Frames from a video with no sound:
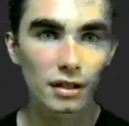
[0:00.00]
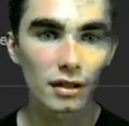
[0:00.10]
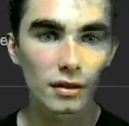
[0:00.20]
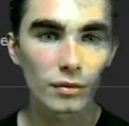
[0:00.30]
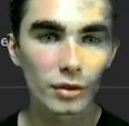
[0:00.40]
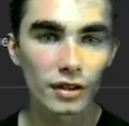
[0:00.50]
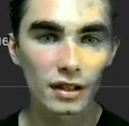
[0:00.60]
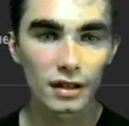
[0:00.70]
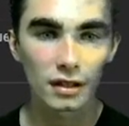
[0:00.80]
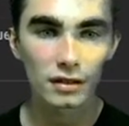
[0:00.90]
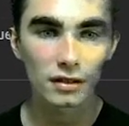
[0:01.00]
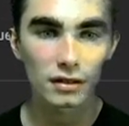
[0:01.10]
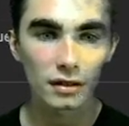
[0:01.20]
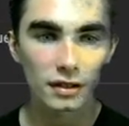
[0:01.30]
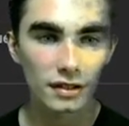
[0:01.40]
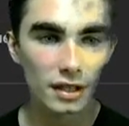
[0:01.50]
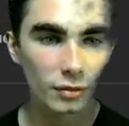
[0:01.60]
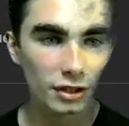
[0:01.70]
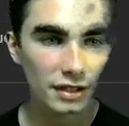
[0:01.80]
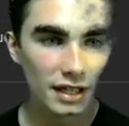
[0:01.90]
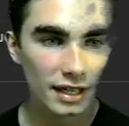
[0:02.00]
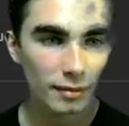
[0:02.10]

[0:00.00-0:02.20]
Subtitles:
within this network tab